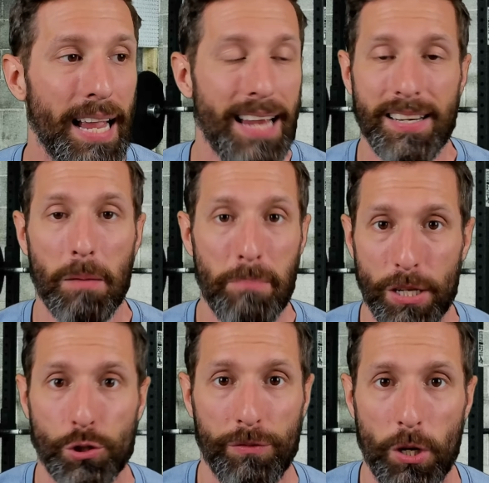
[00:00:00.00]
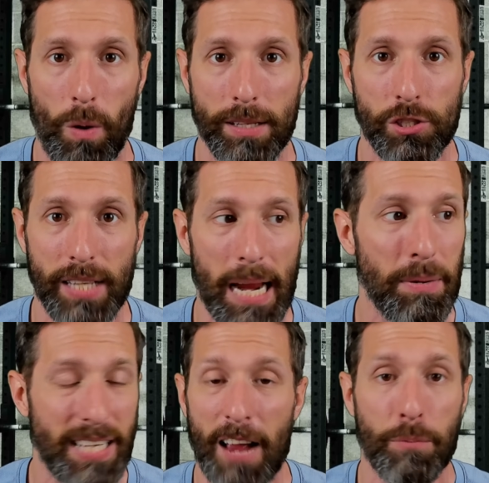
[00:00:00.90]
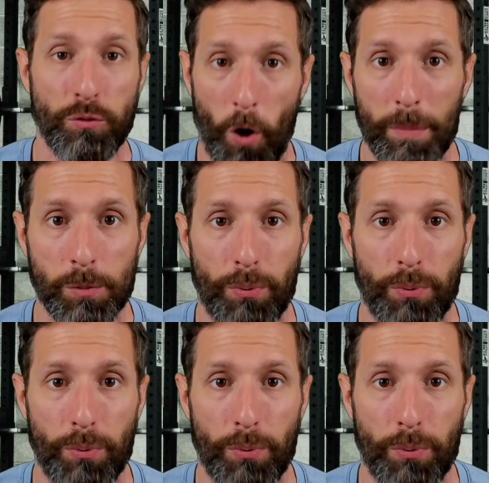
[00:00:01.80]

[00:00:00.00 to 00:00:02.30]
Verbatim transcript: Is it a mixed review on Steam? Does it have performance